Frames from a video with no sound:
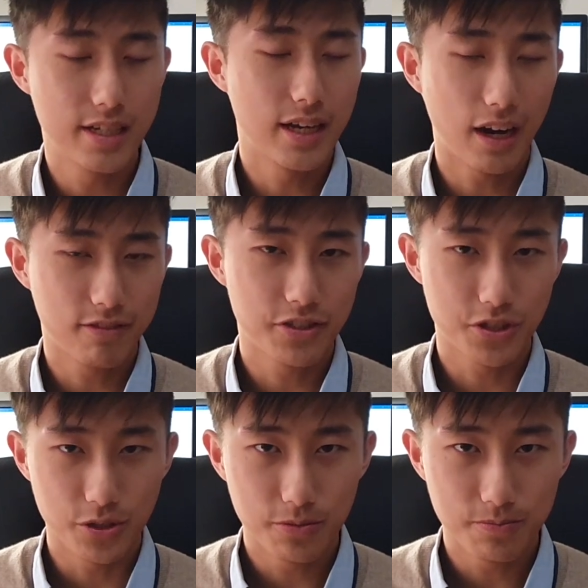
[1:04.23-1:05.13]
have to
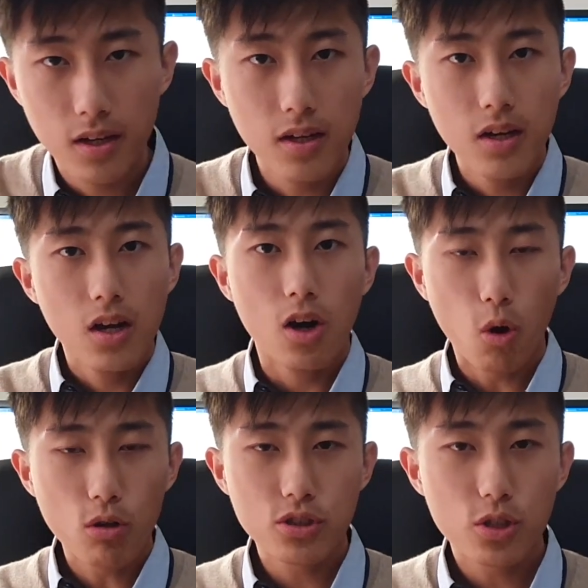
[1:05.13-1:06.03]
do.
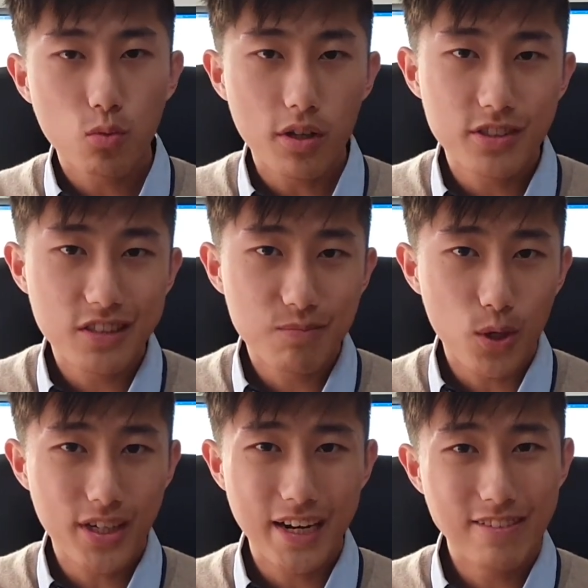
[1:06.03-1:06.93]
Also, once you've
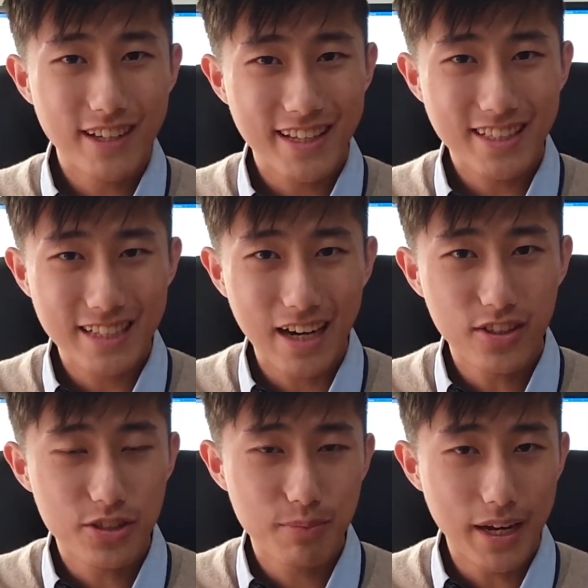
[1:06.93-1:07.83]
broken everything down
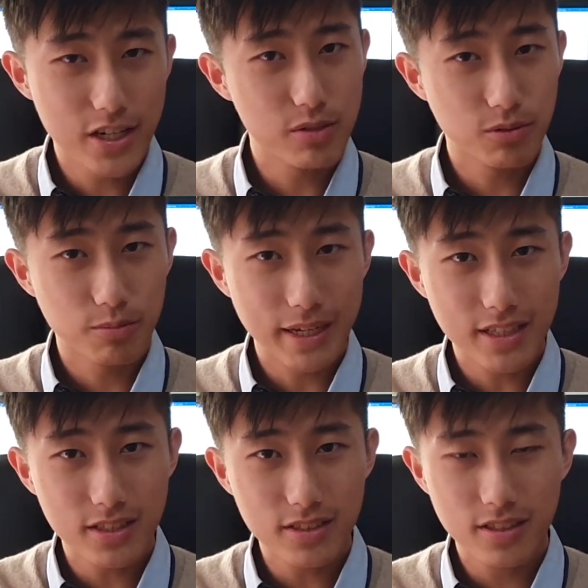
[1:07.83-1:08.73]
into manageable
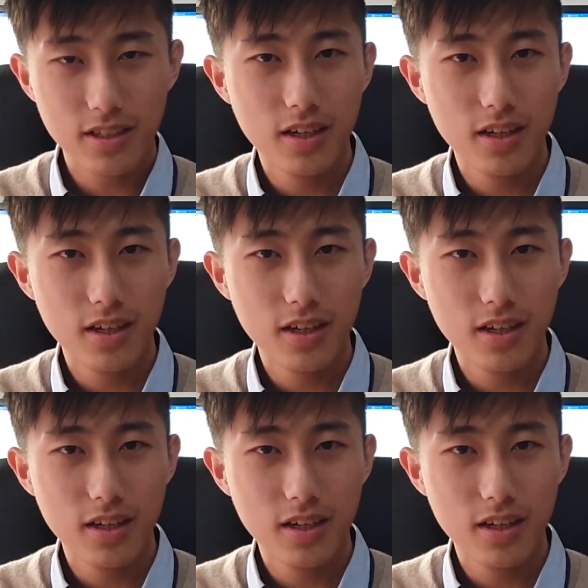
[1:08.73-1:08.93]
pieces,